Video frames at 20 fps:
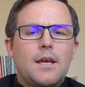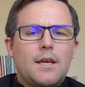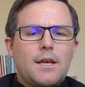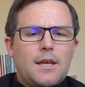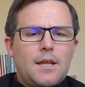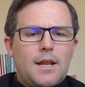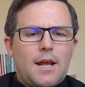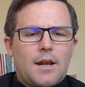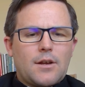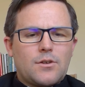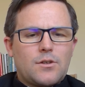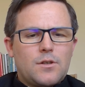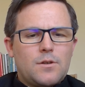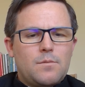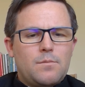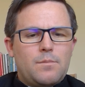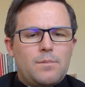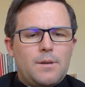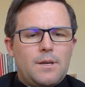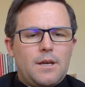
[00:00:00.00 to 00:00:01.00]
can actually
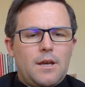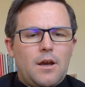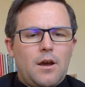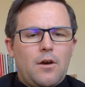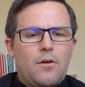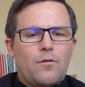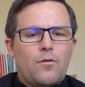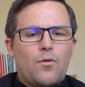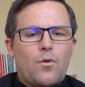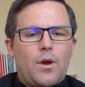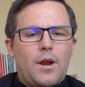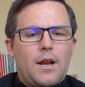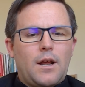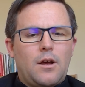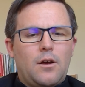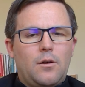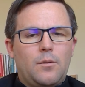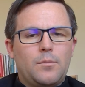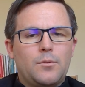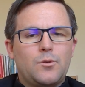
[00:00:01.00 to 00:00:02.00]
be of great
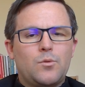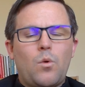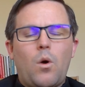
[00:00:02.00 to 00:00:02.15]
help to